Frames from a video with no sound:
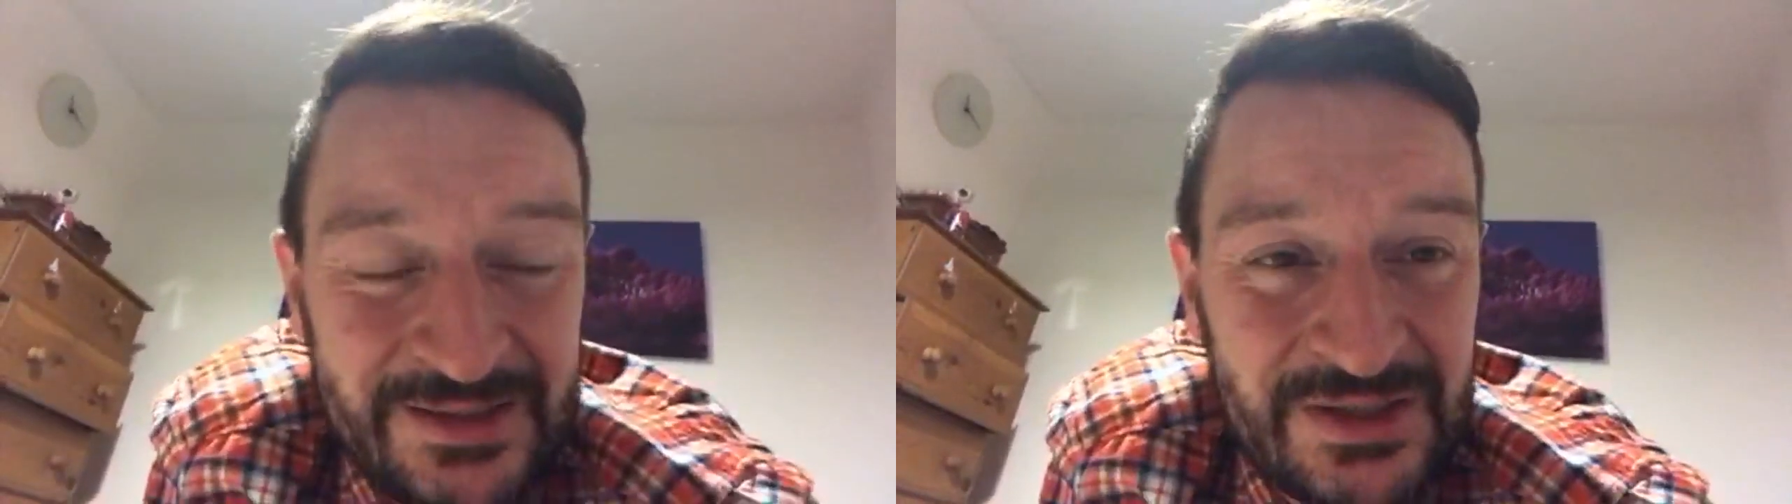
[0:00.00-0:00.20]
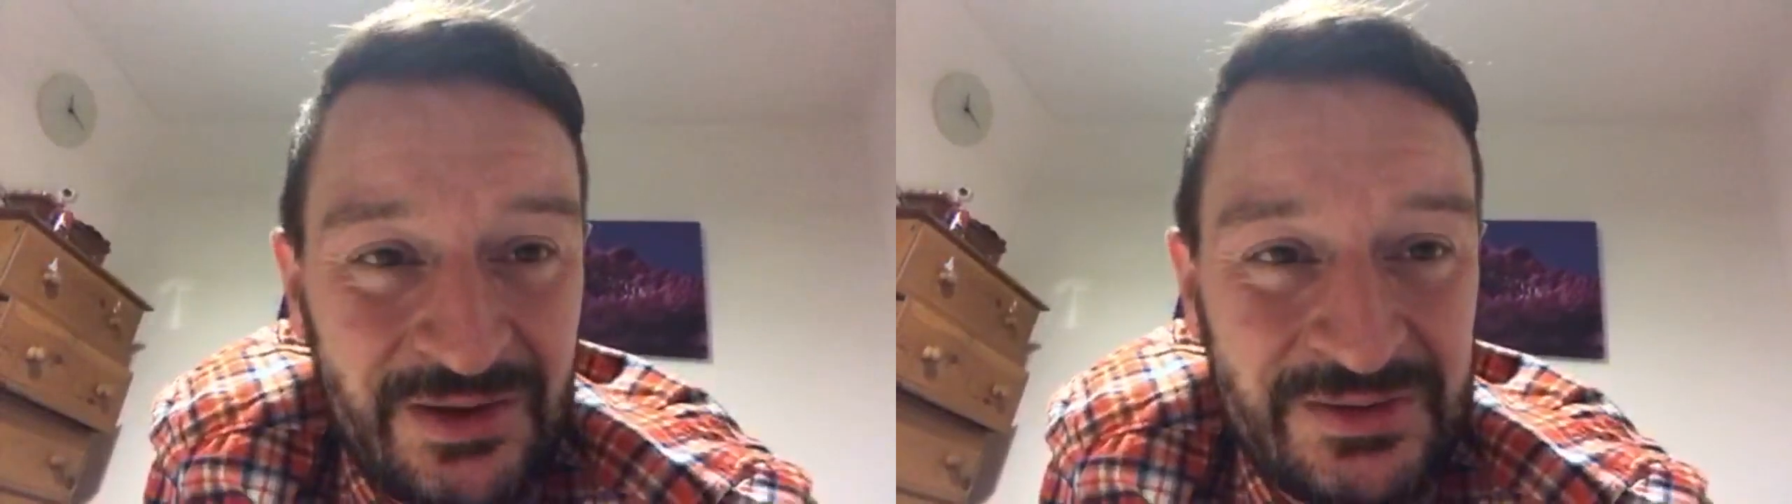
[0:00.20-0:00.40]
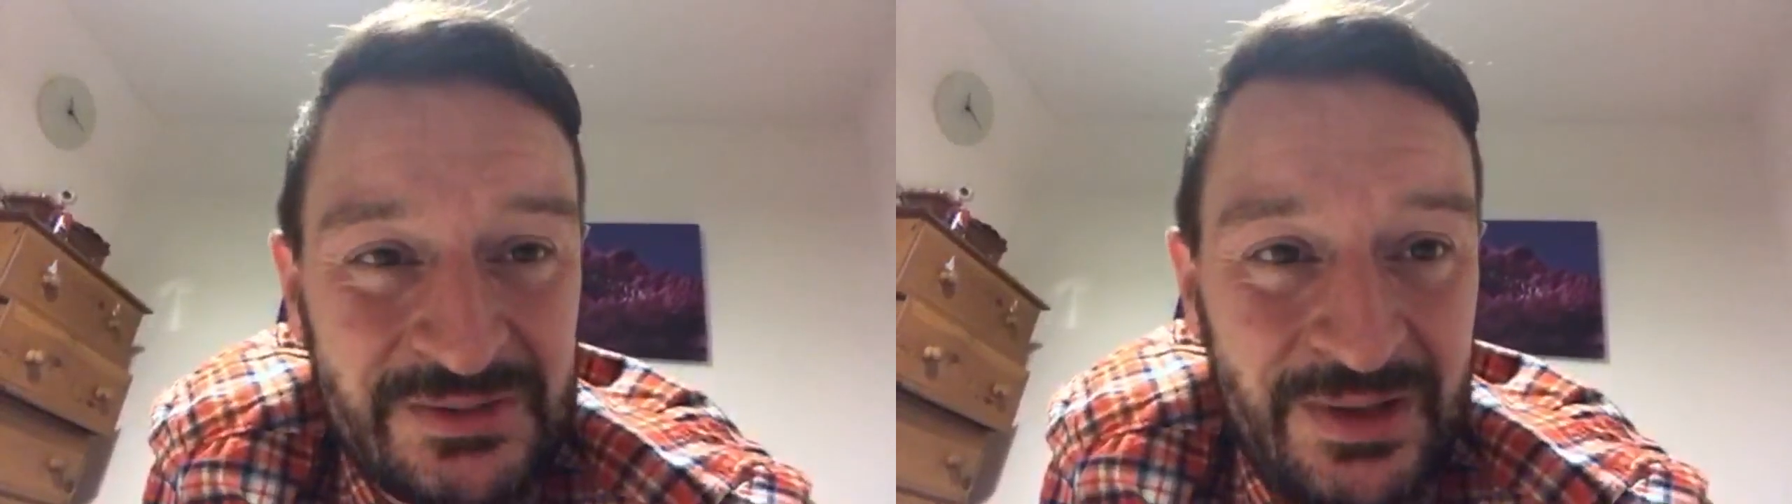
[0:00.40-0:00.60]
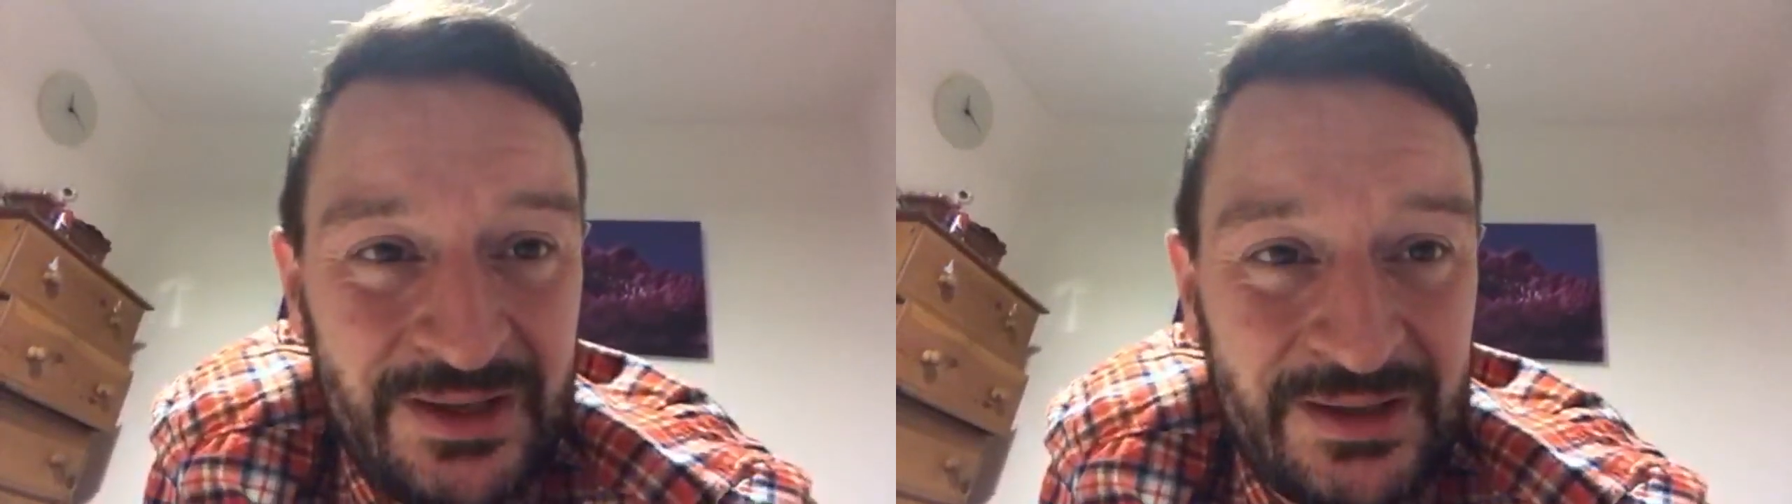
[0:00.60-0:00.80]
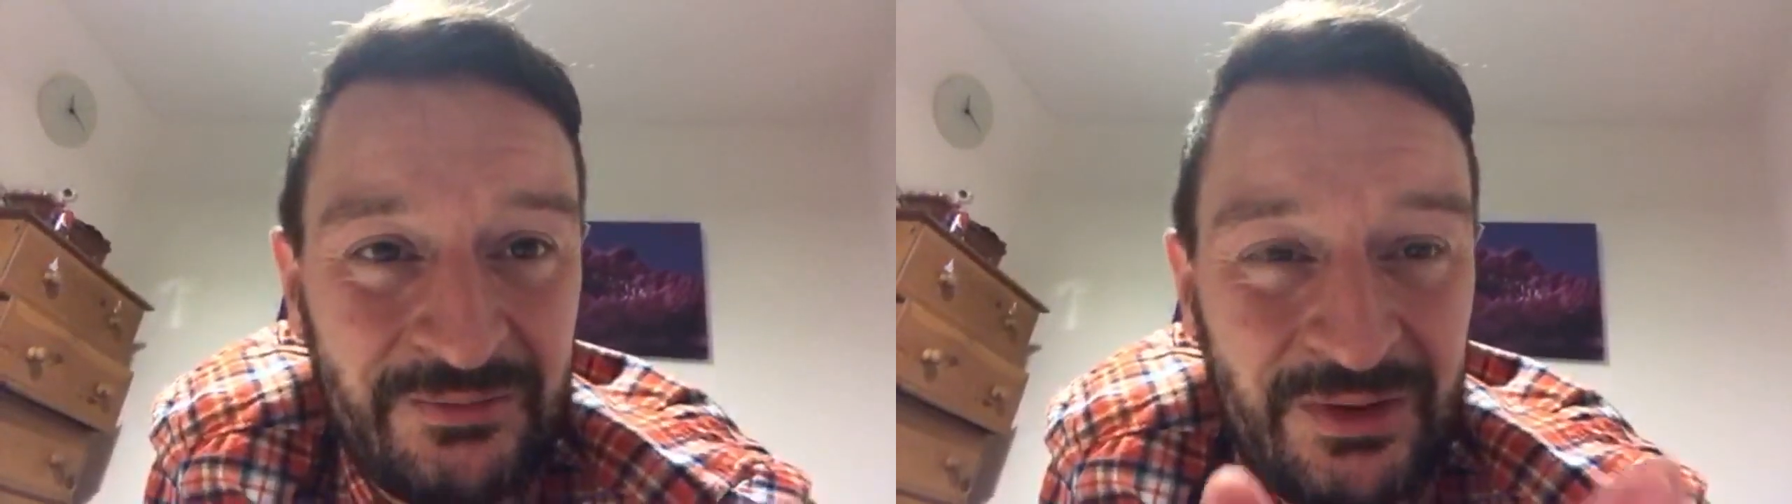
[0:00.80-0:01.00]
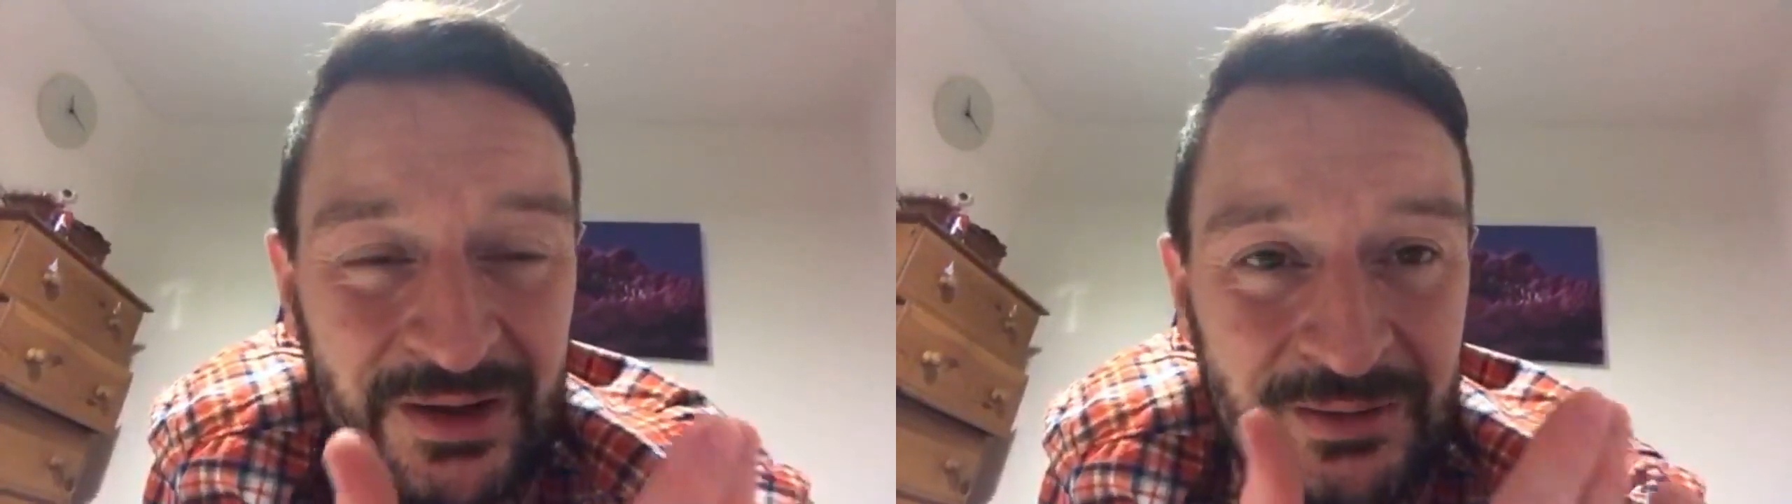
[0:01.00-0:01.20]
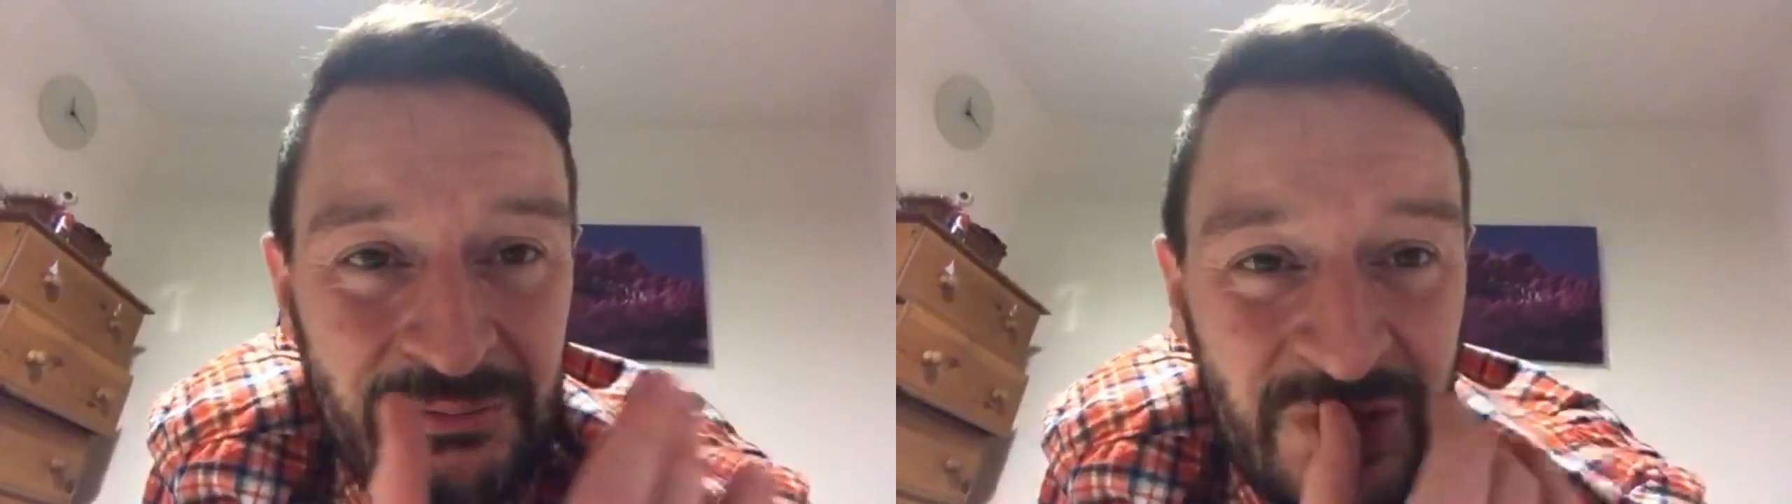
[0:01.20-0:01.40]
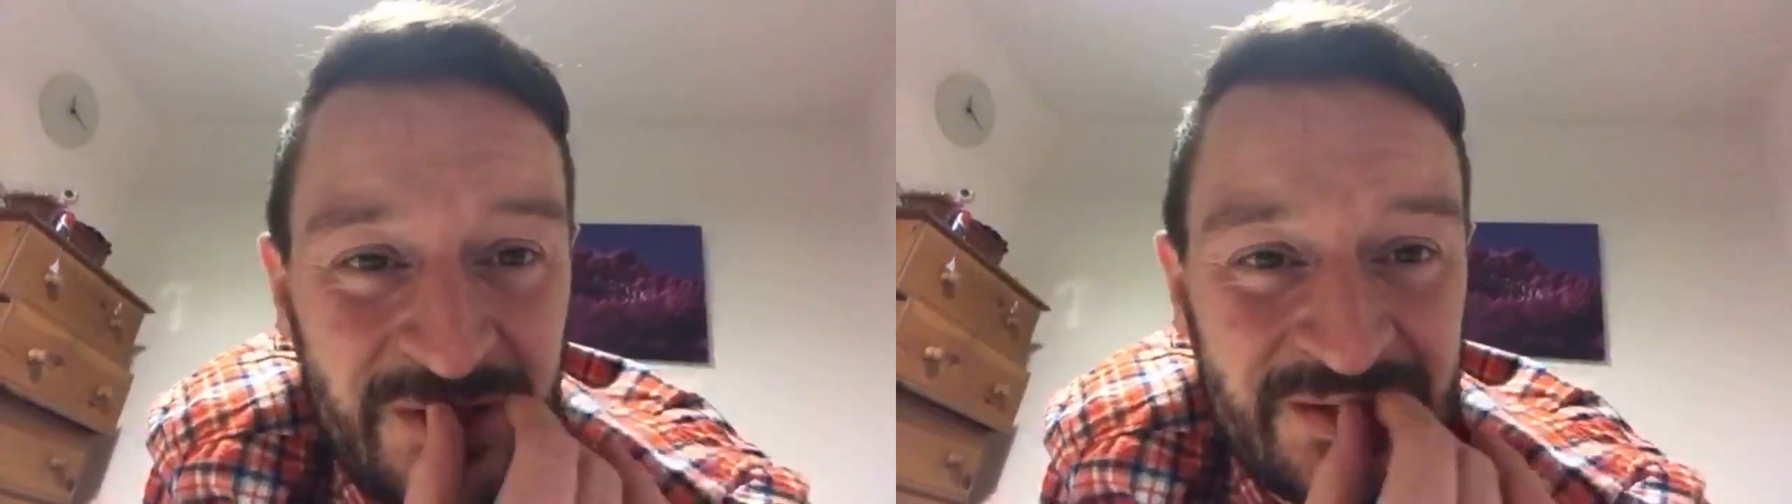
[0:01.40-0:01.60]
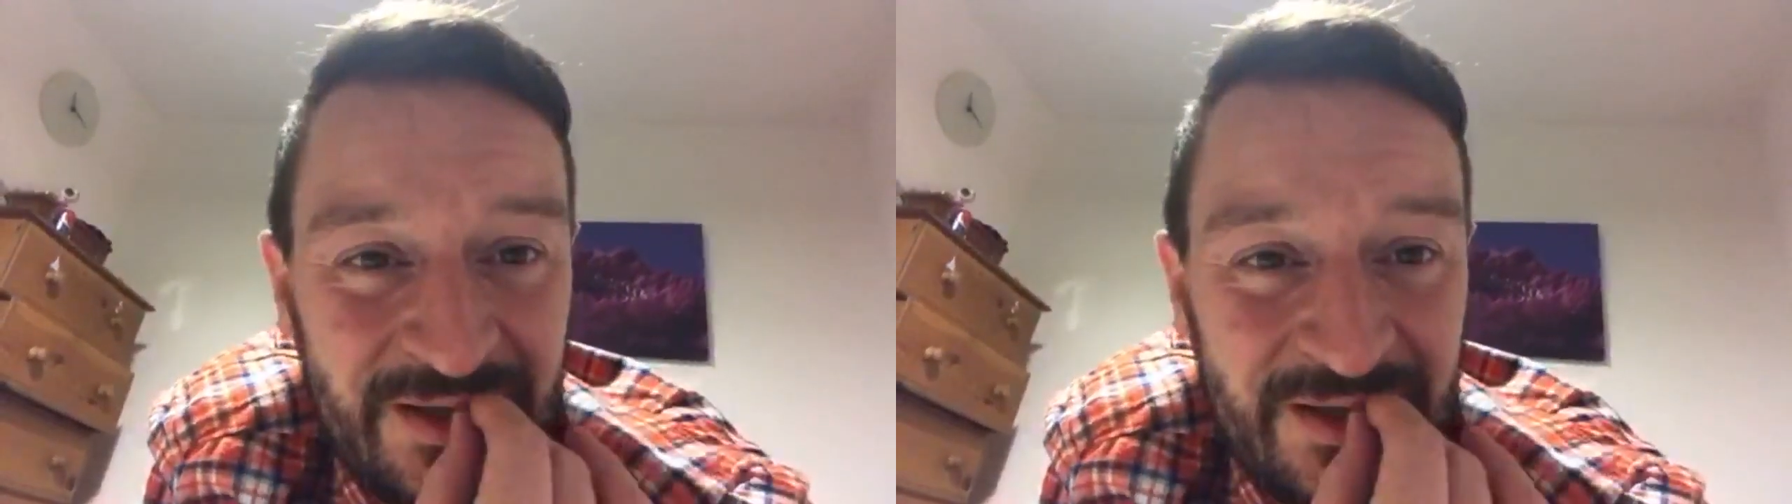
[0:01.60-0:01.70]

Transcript: is, so to speak. I'm trying